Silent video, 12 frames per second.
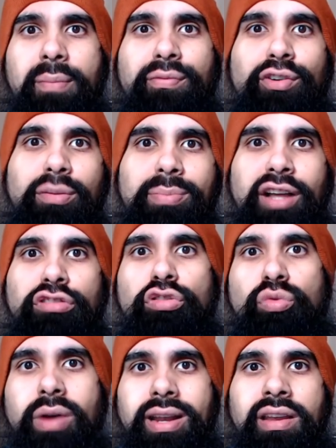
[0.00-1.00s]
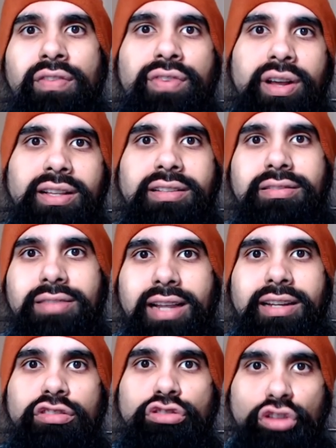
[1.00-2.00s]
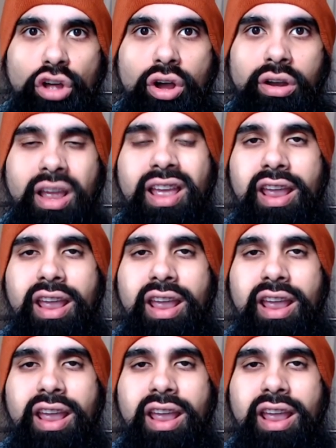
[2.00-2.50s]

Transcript: for about twenty fucking seconds long,